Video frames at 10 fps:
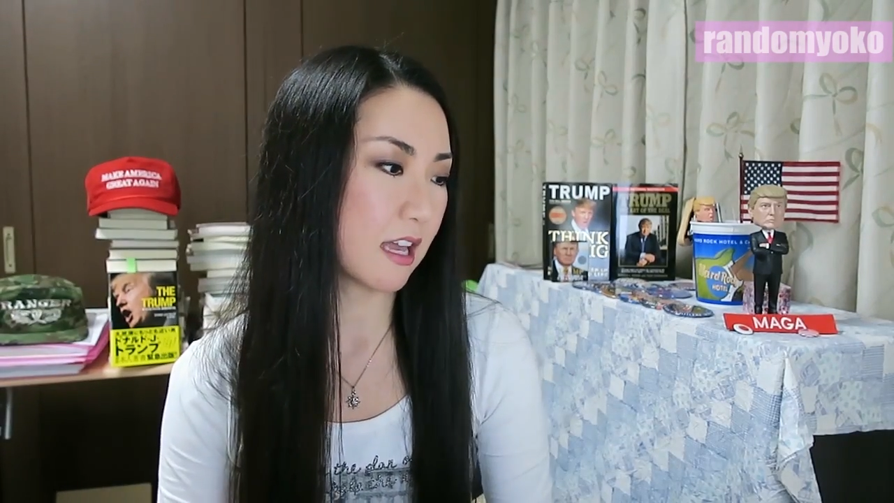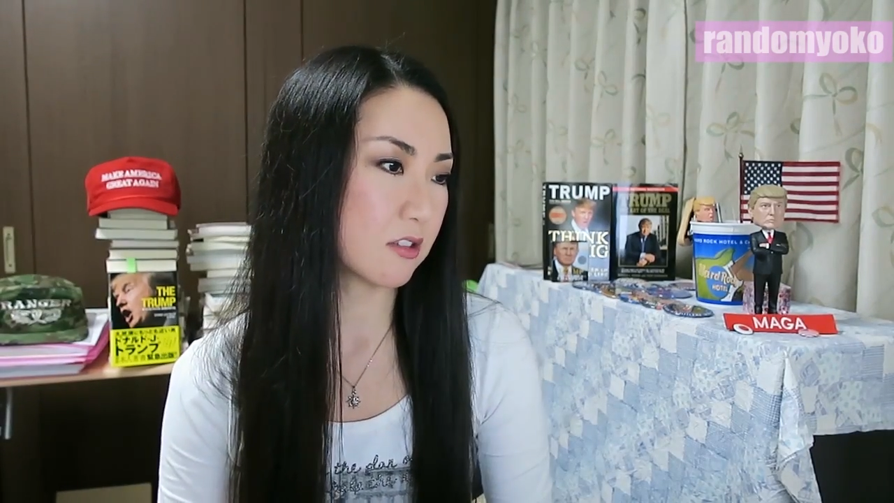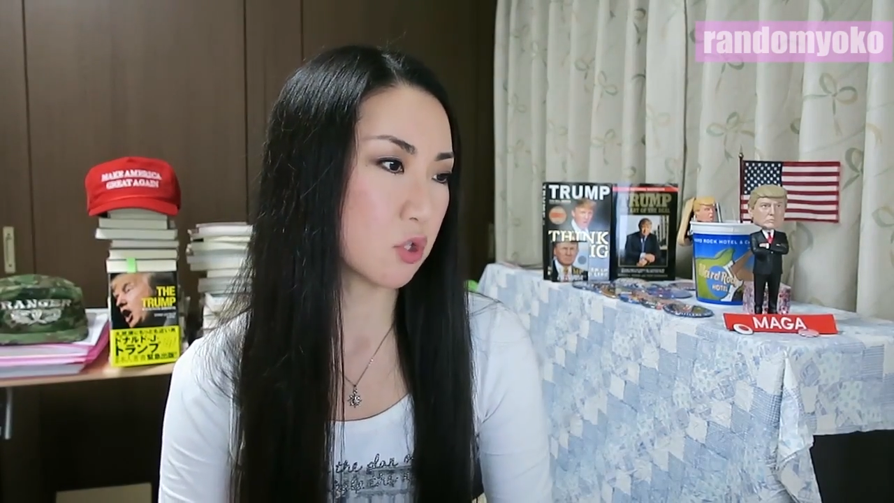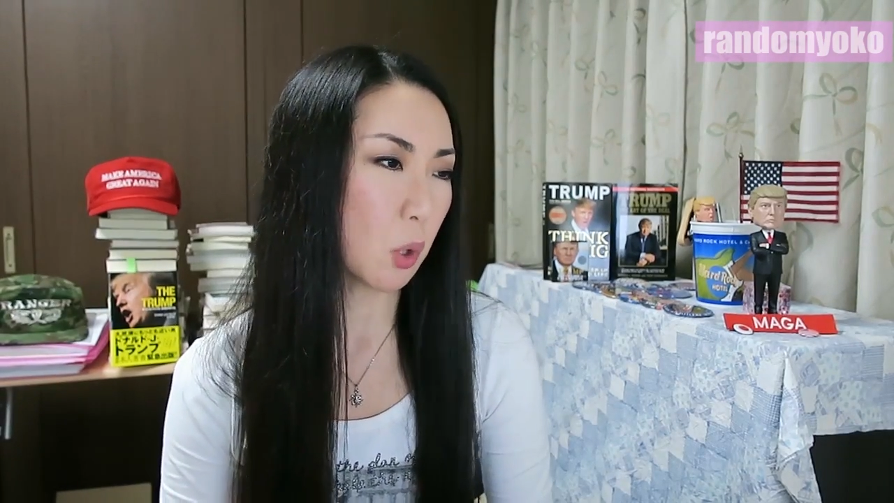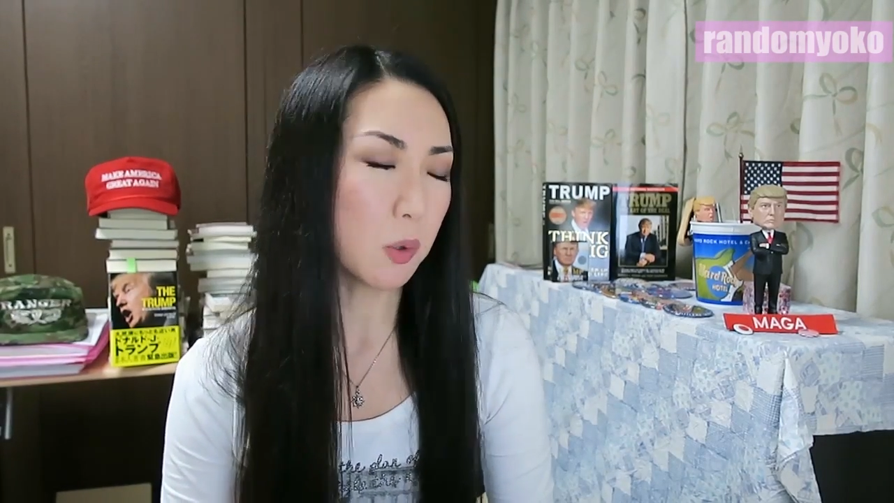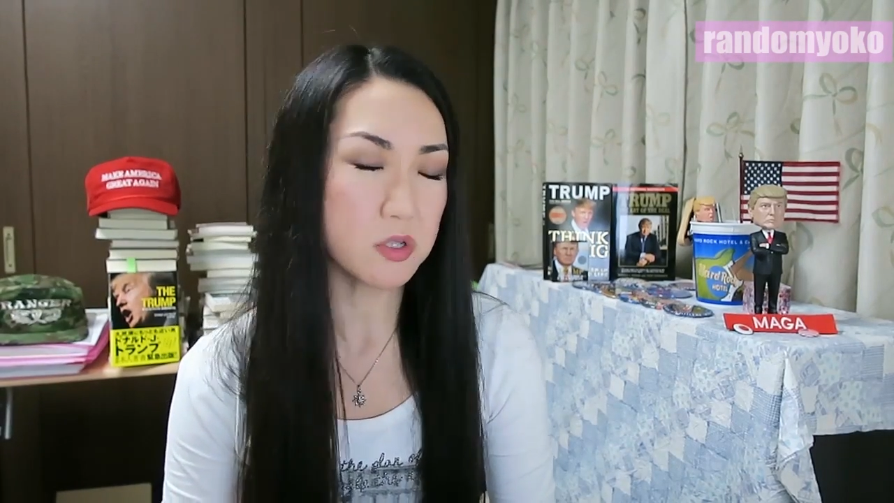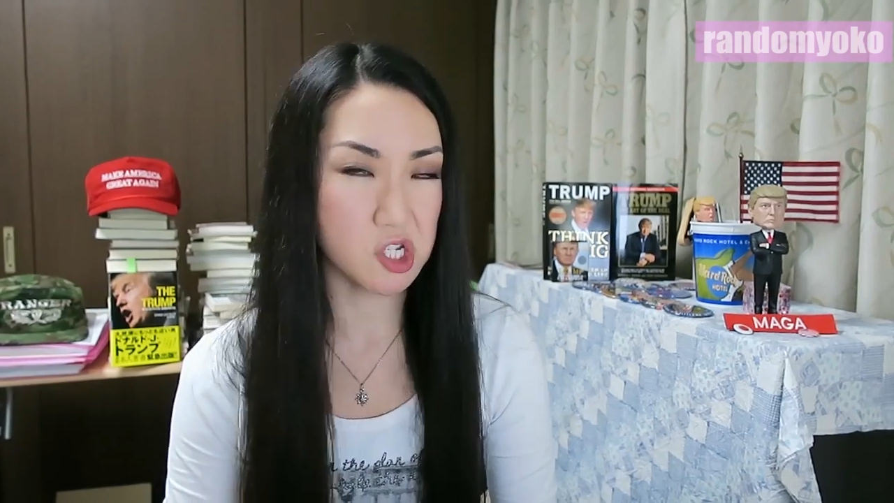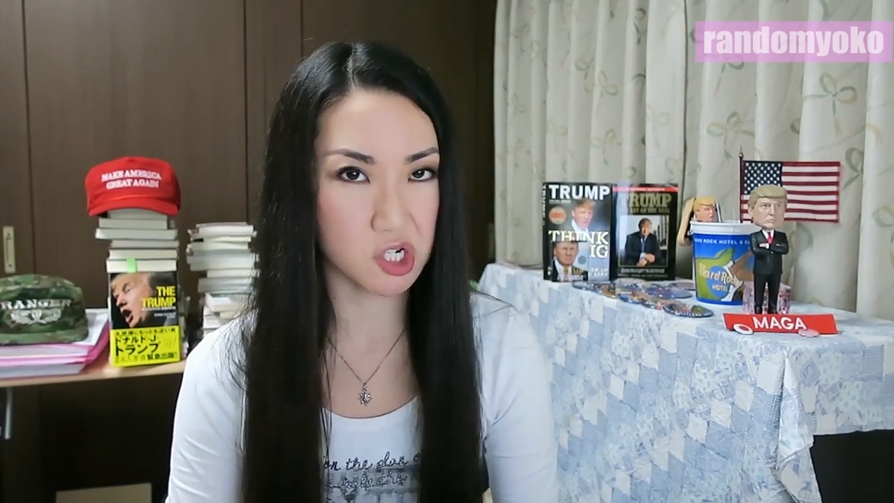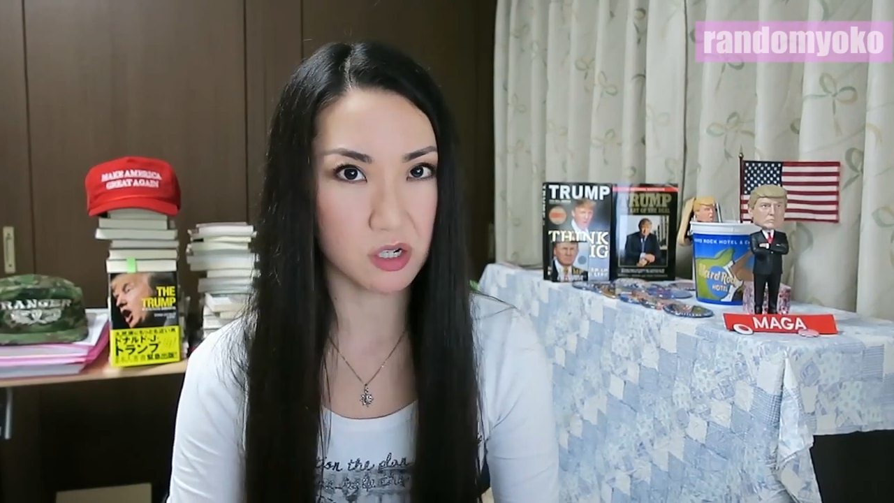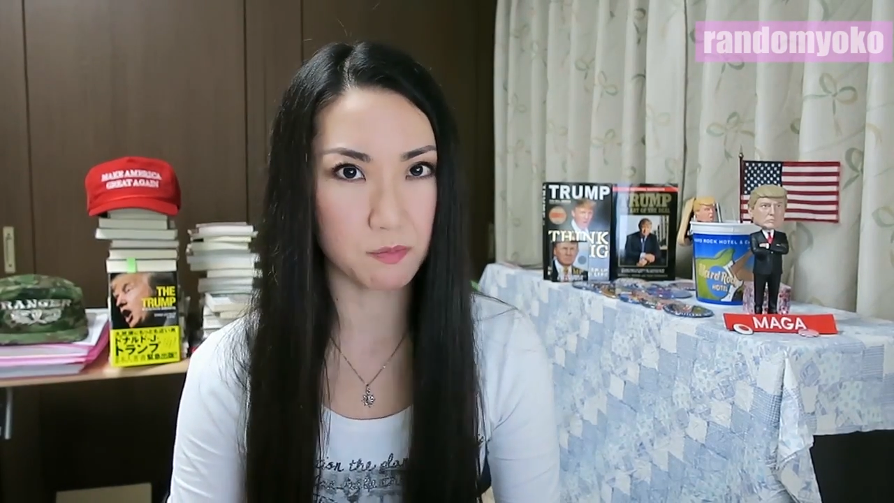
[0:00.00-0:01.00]
that
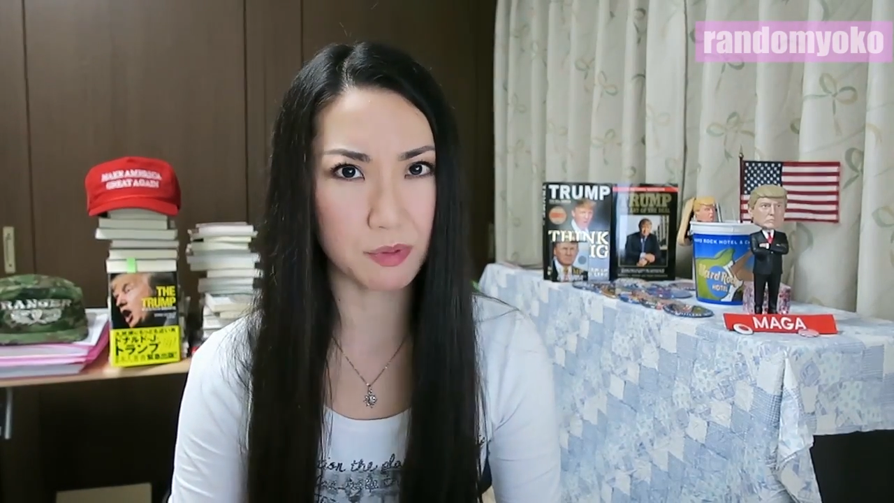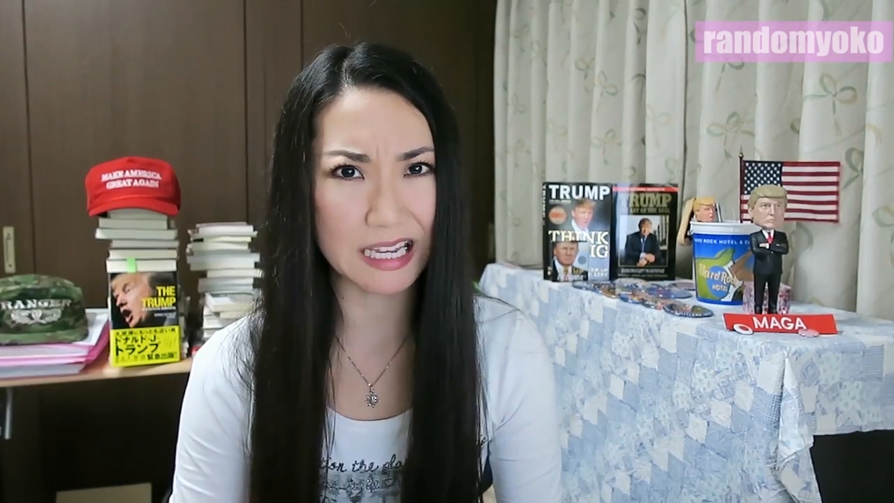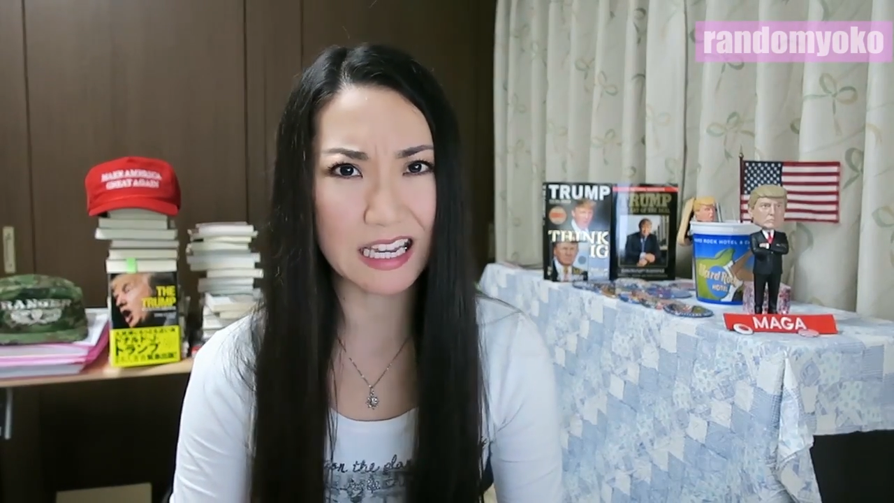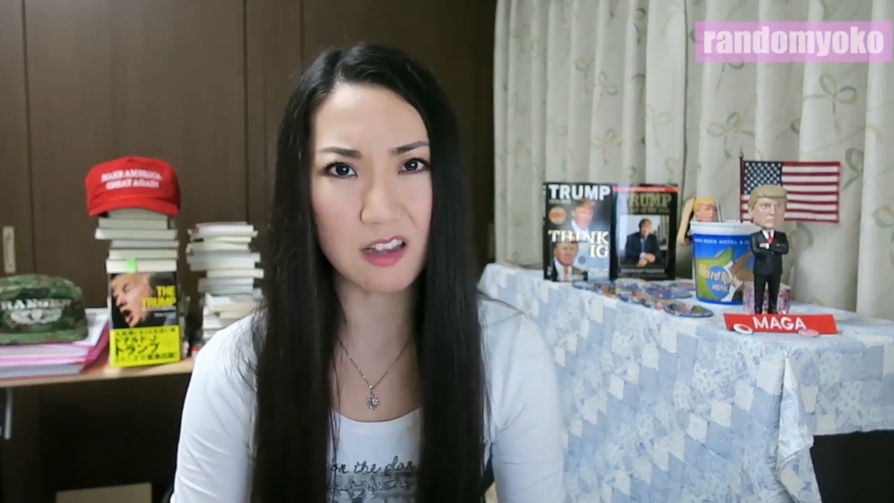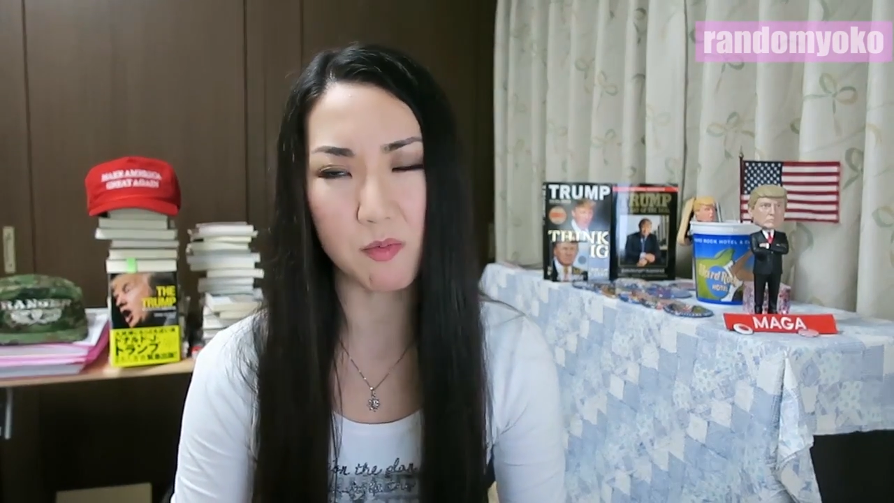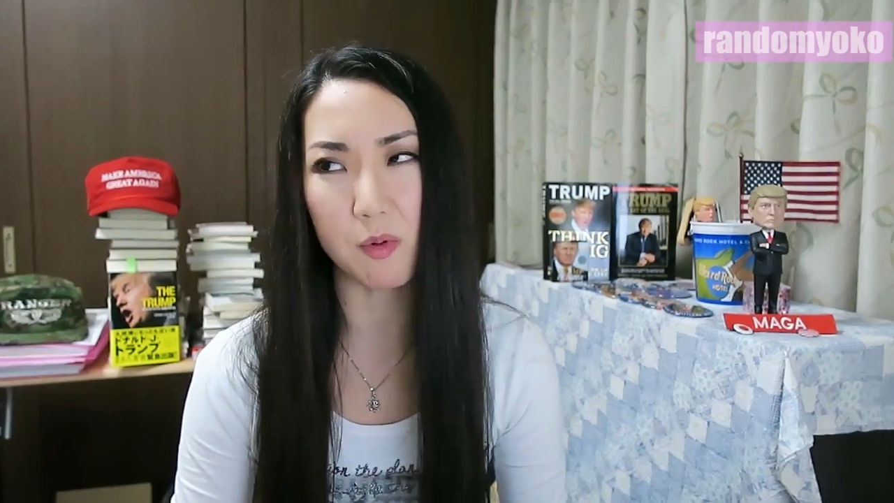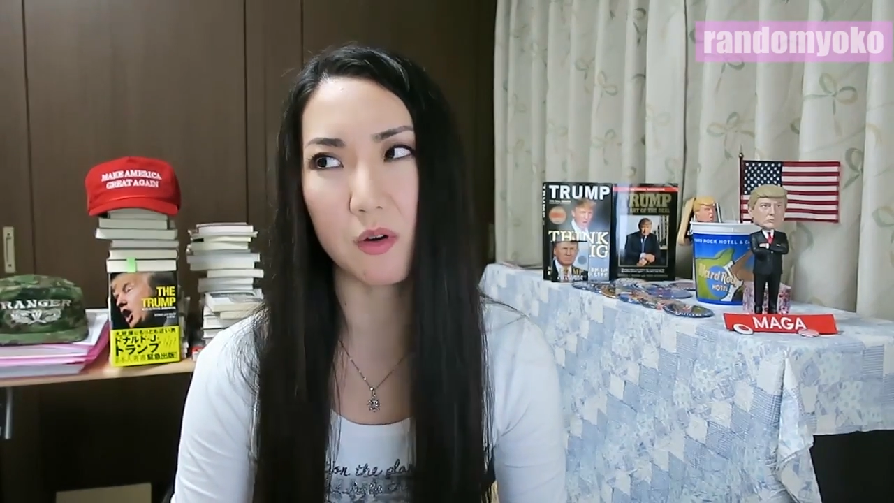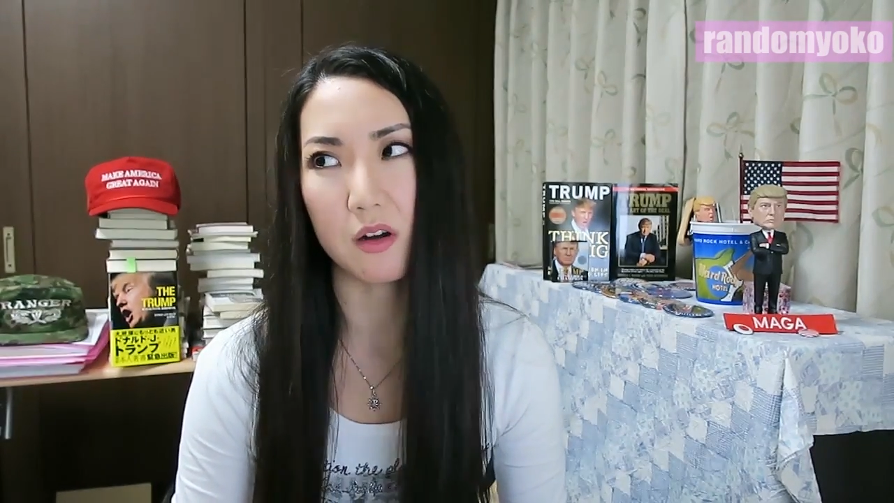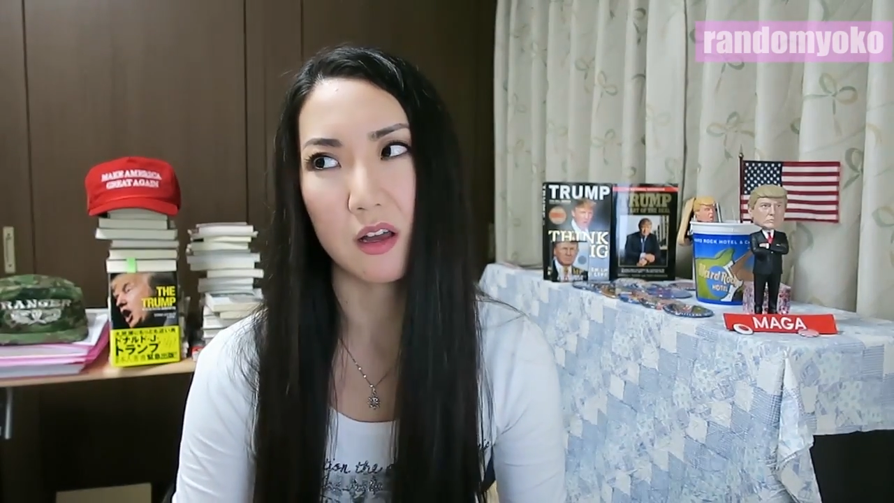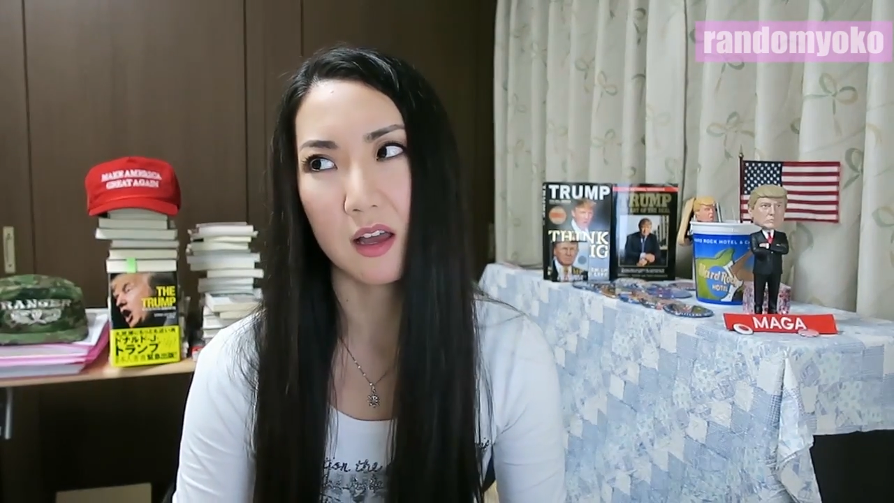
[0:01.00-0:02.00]
torture
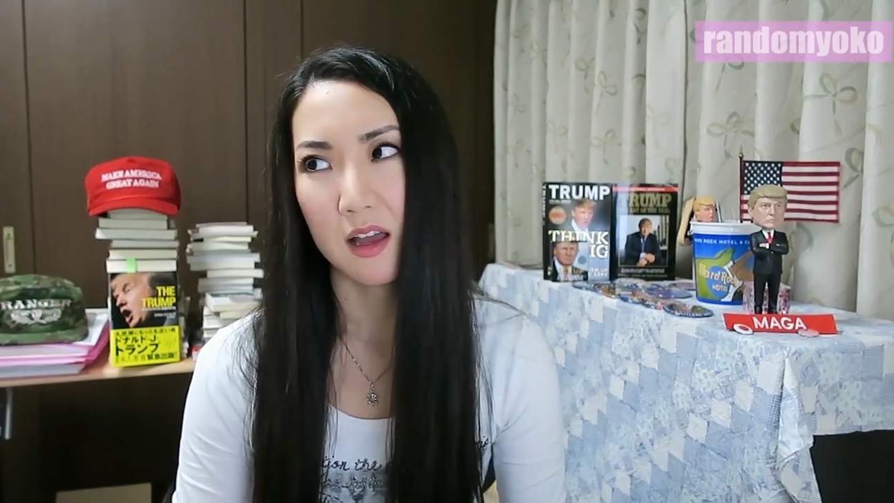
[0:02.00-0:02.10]
people,